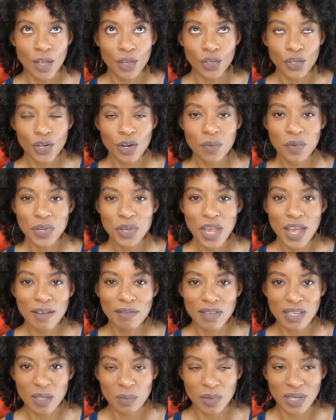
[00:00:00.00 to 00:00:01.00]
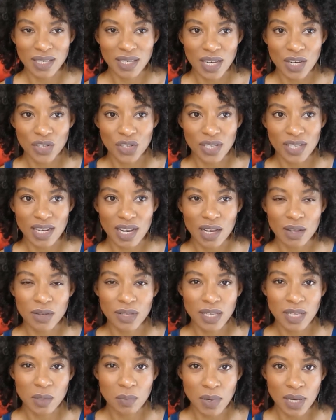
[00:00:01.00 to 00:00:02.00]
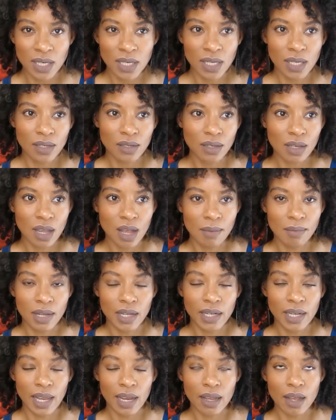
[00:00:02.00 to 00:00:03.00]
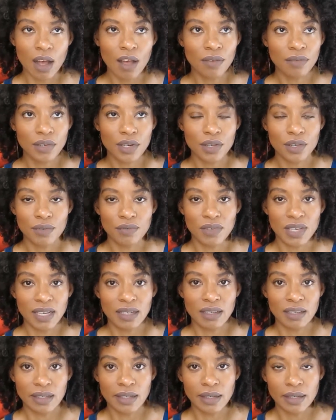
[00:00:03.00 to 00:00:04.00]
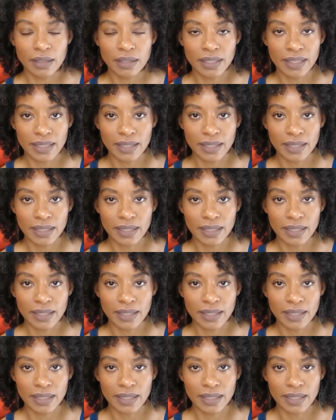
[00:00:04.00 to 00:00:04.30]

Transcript: you know when you have expectations, like I was expecting it to come out like after you've done a